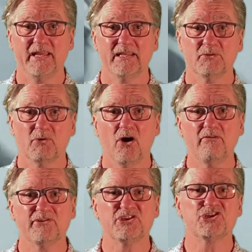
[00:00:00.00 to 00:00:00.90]
England were
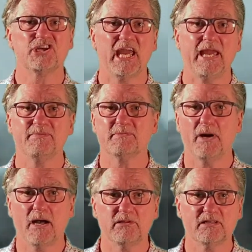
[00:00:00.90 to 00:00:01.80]
often shamed
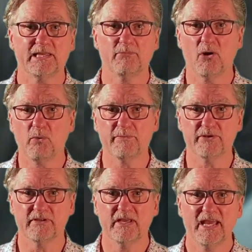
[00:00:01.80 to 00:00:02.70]
publicly by
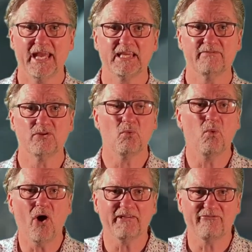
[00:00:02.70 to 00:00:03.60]
women and given
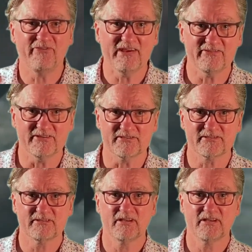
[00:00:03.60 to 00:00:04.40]
white feathers